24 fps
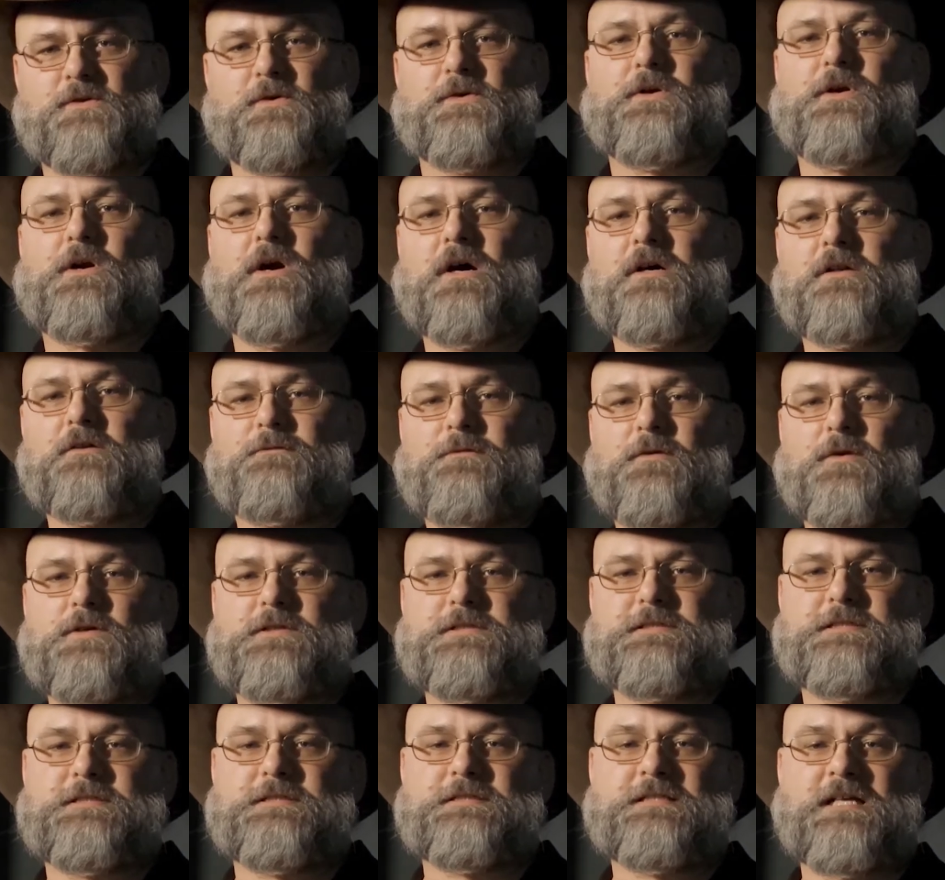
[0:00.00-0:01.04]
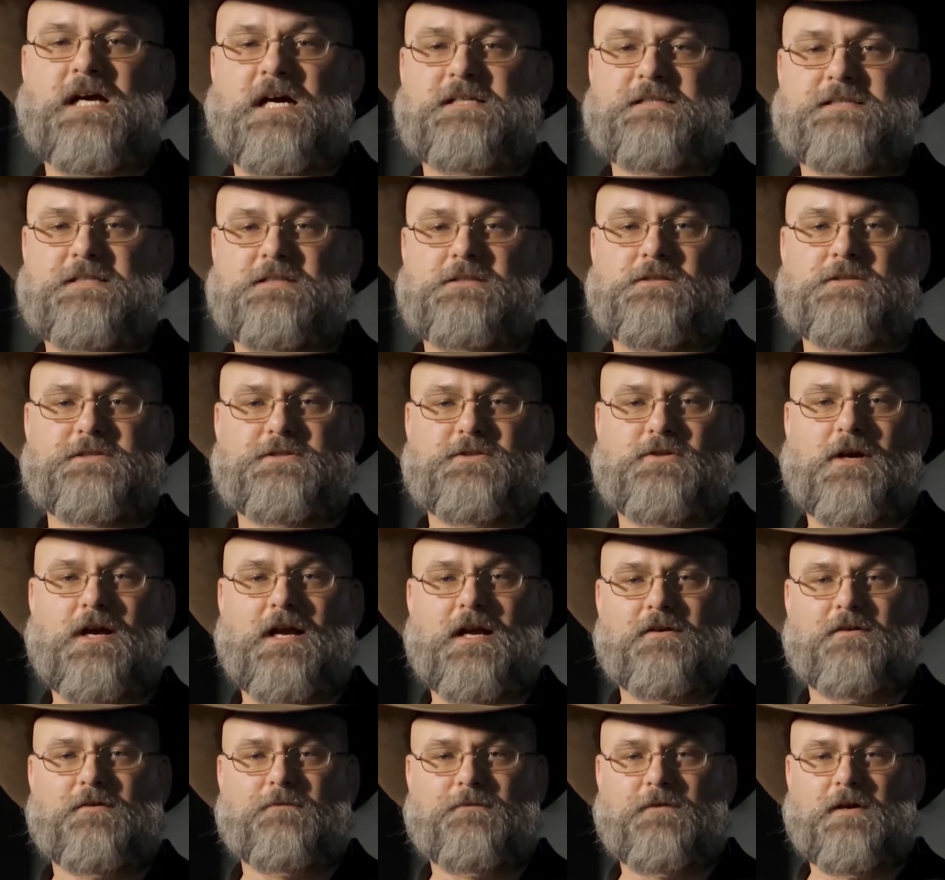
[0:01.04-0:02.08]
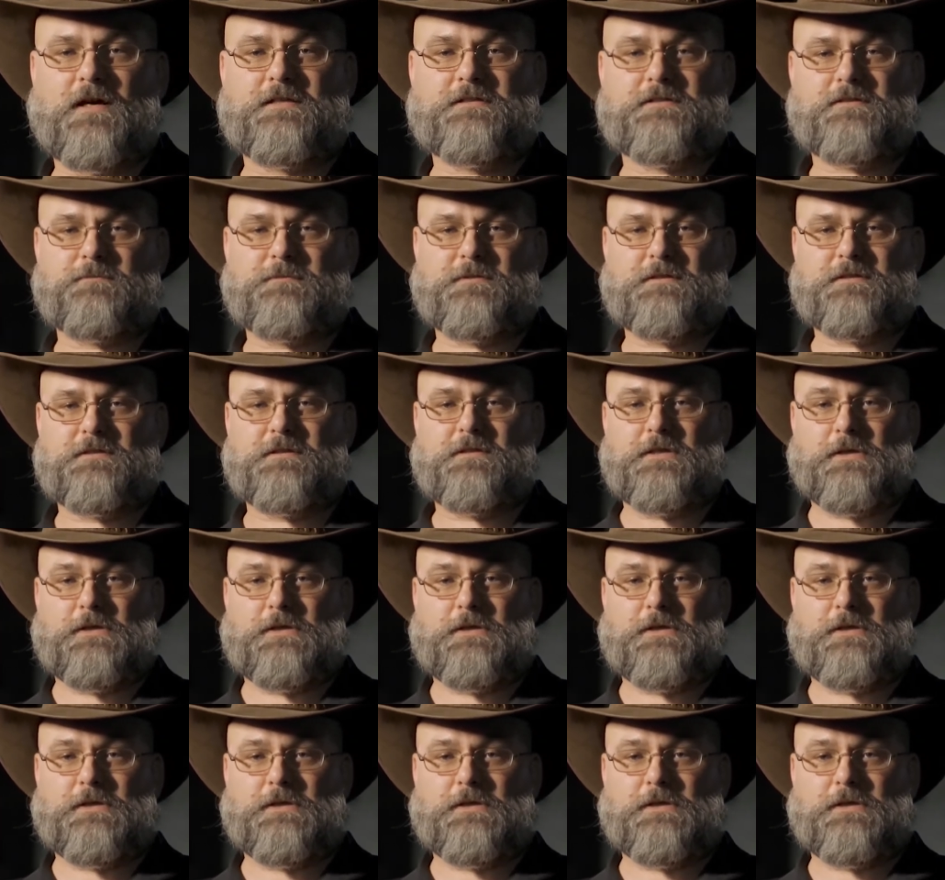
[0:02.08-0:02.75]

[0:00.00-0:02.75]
your autofocus is constantly trying to find something